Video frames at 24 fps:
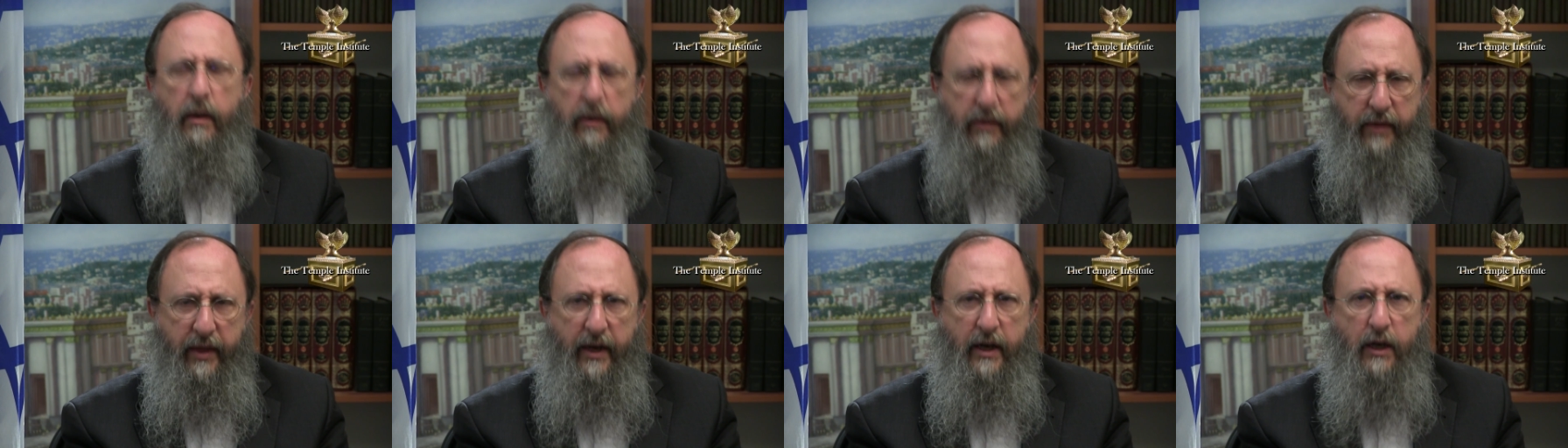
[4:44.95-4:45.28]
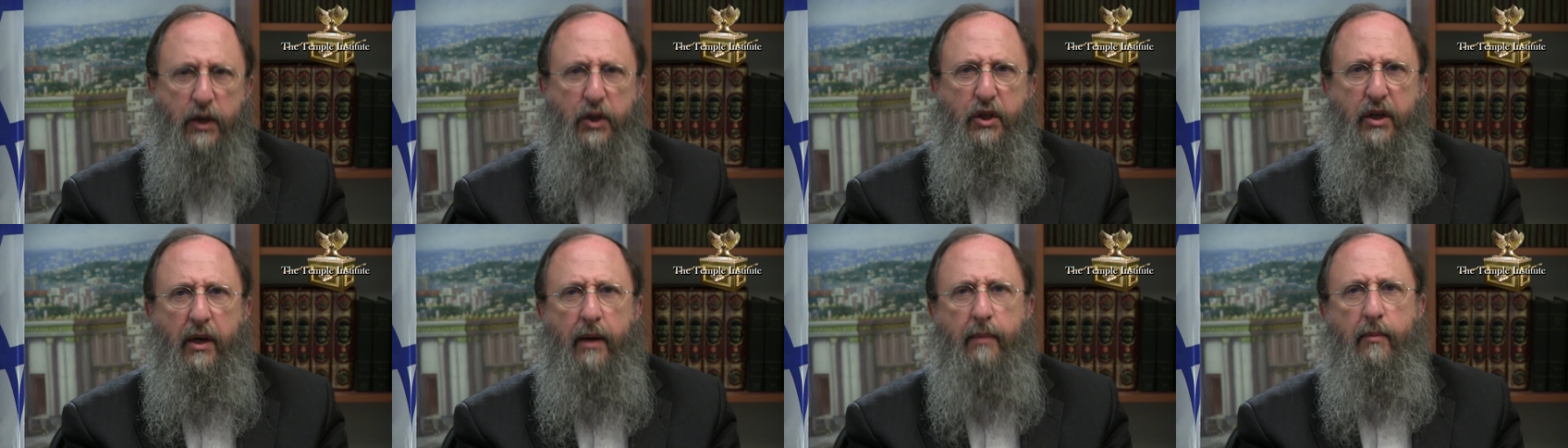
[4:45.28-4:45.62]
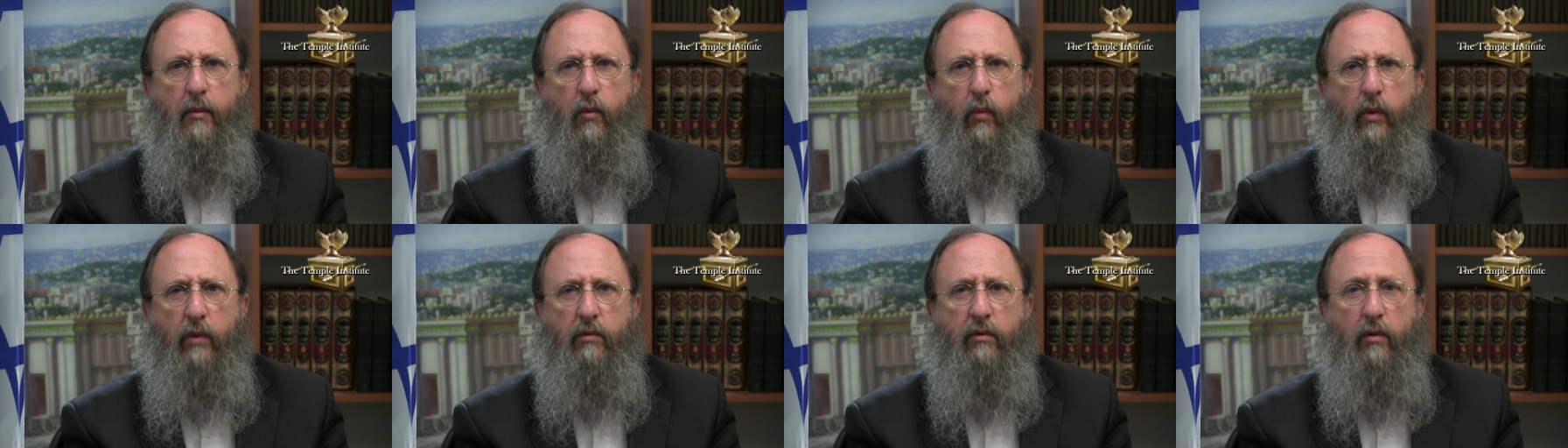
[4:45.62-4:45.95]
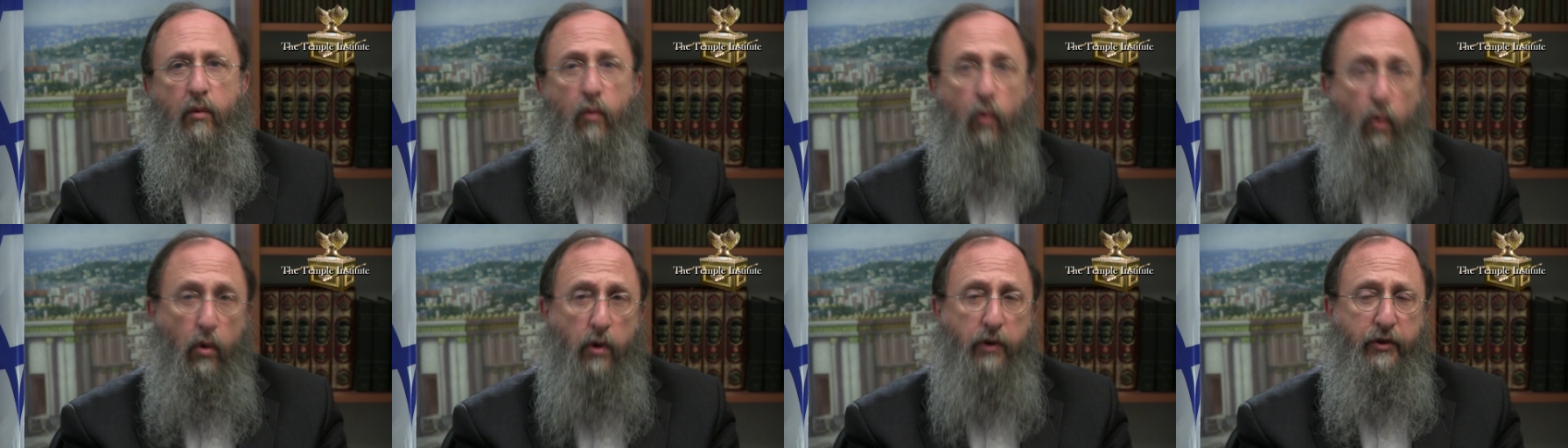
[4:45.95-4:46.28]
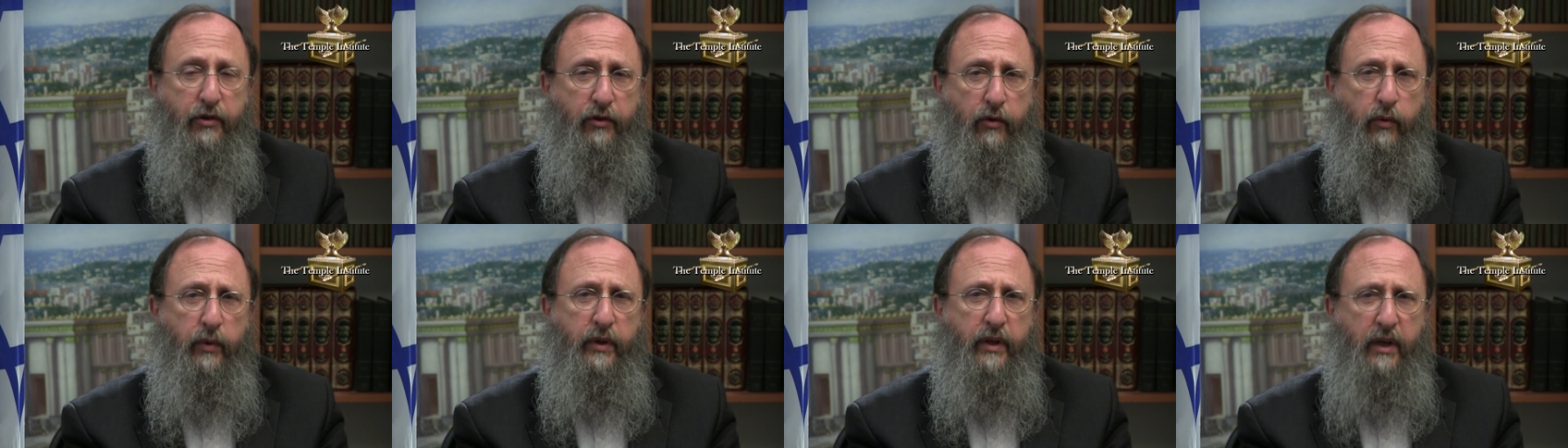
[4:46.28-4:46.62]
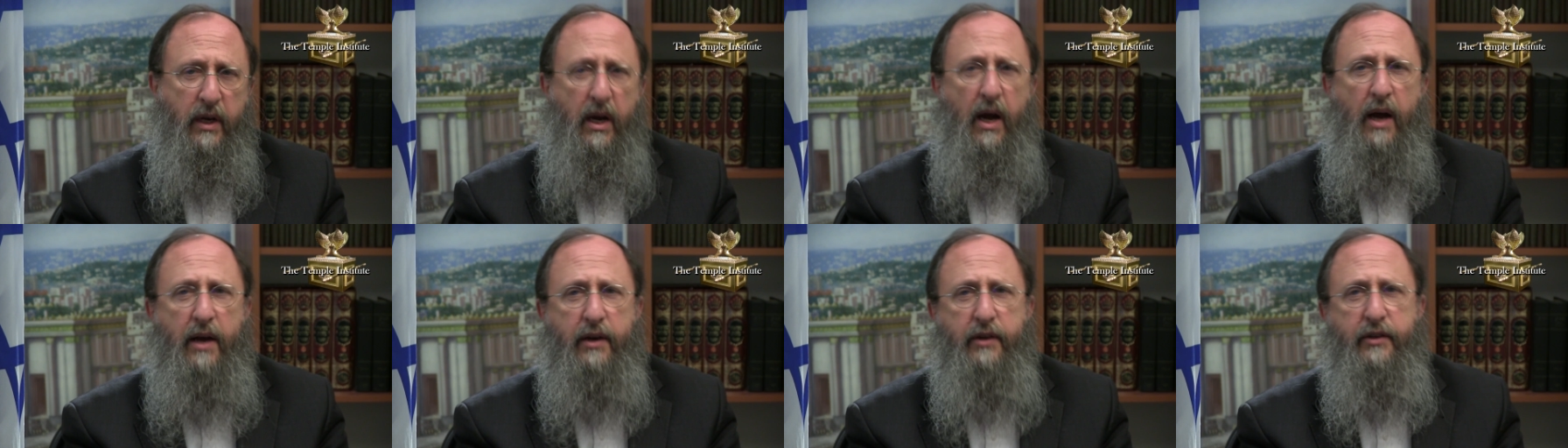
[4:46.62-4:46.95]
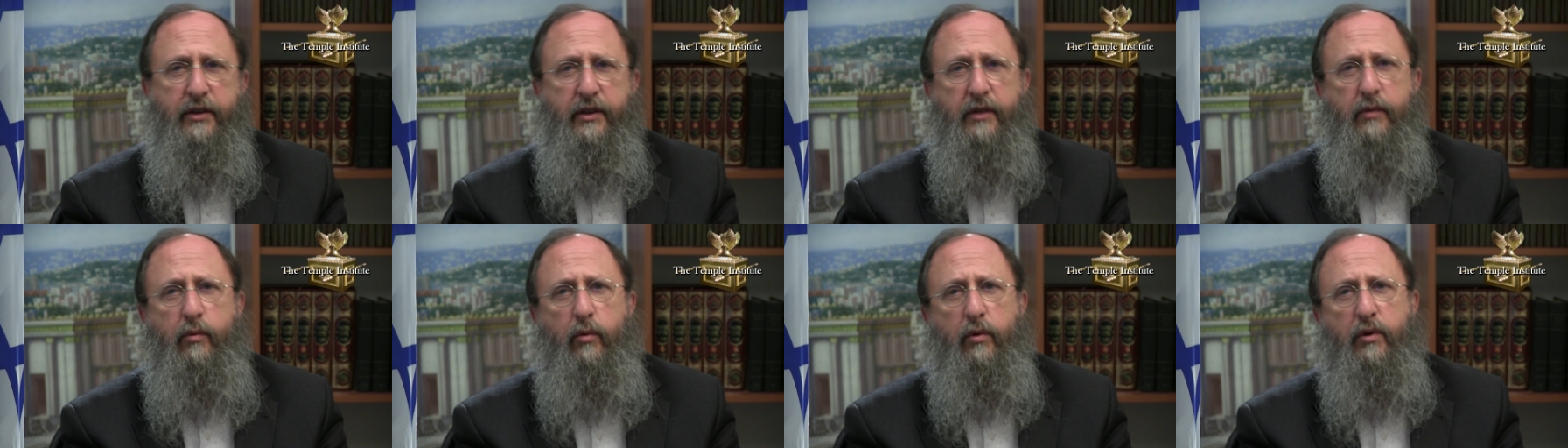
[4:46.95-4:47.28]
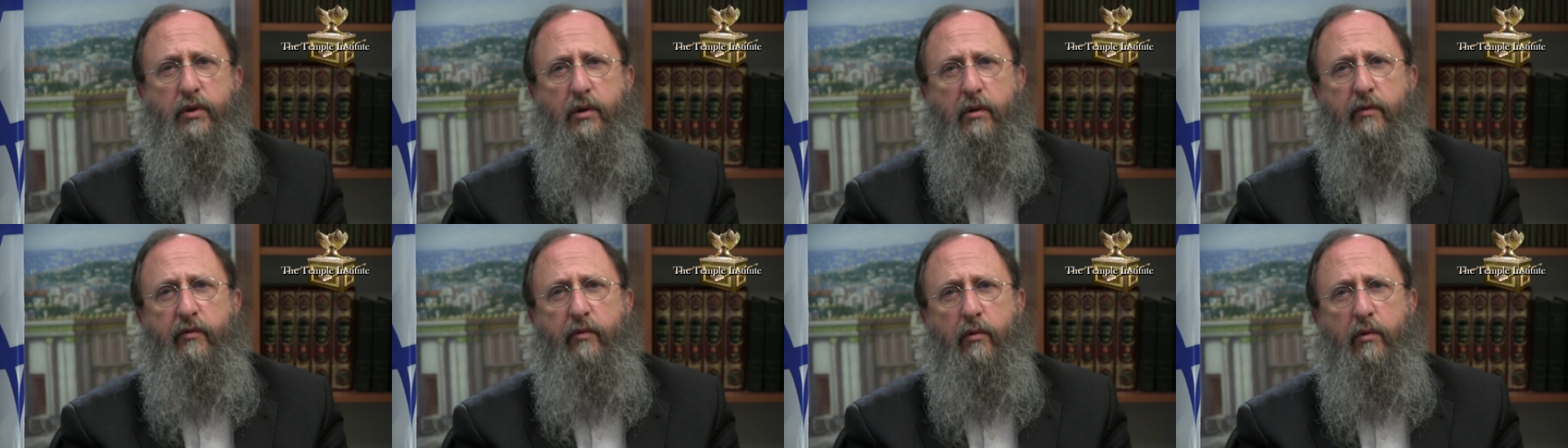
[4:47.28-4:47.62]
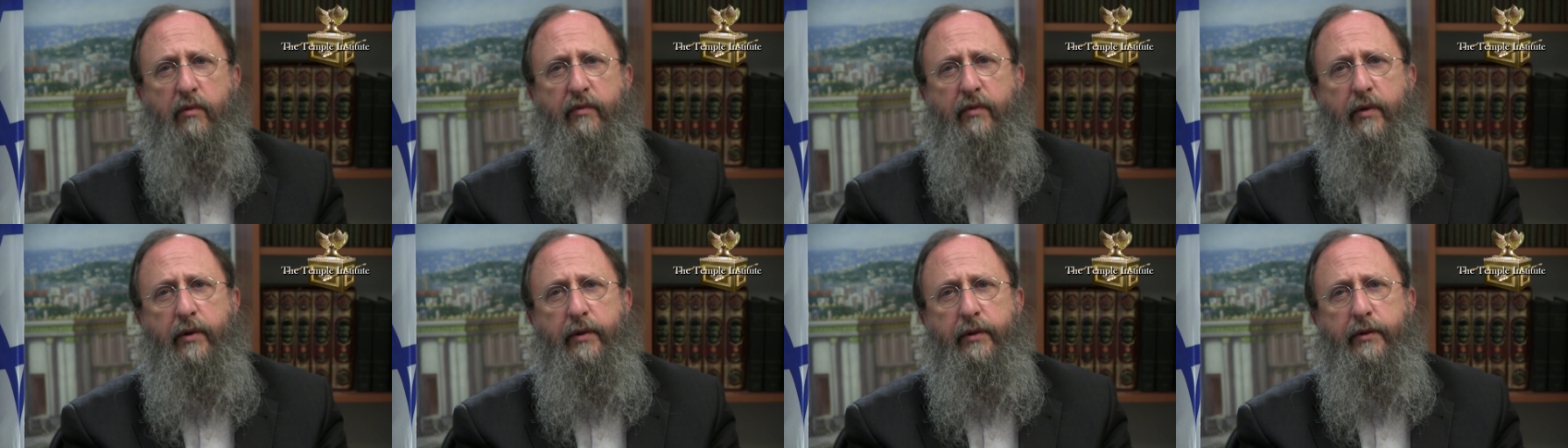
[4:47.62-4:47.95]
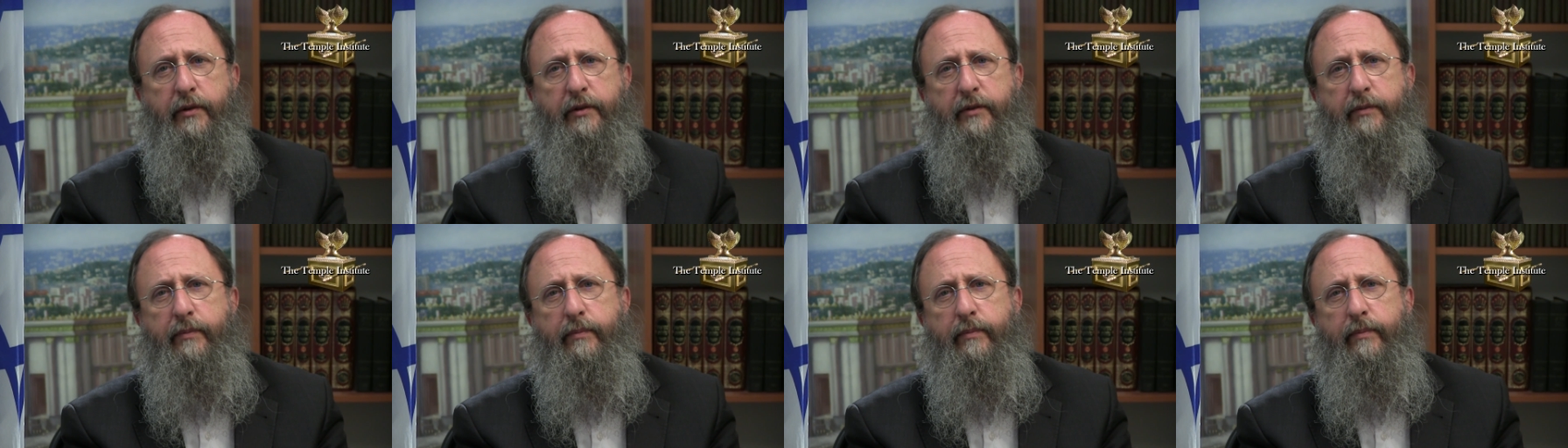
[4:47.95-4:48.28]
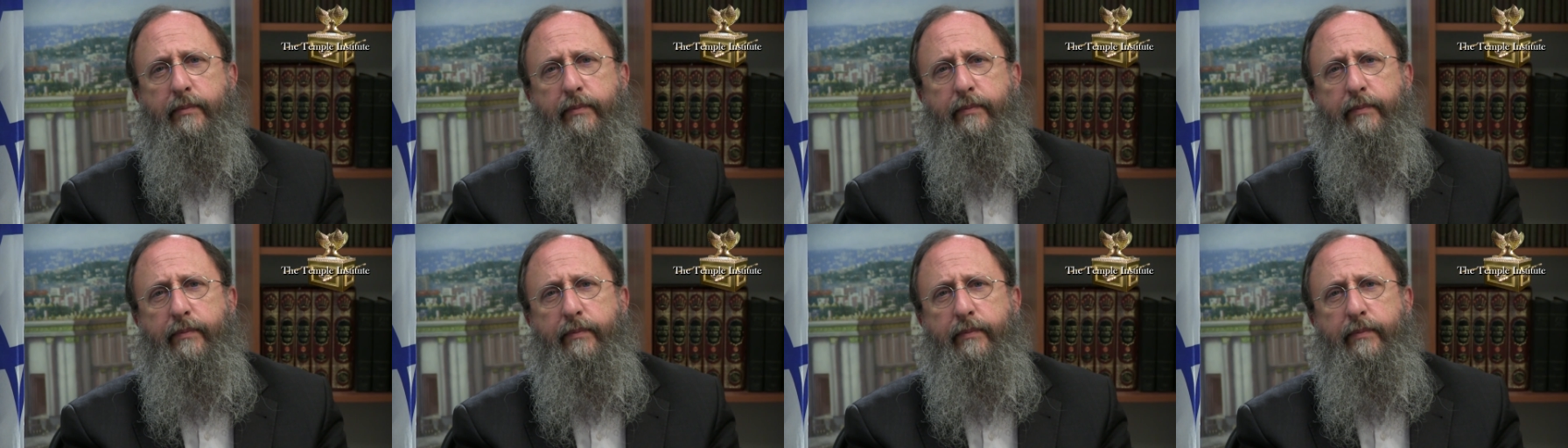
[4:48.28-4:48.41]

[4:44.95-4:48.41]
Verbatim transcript: Then Hashem will reward you with the kindness He swore to your forefathers.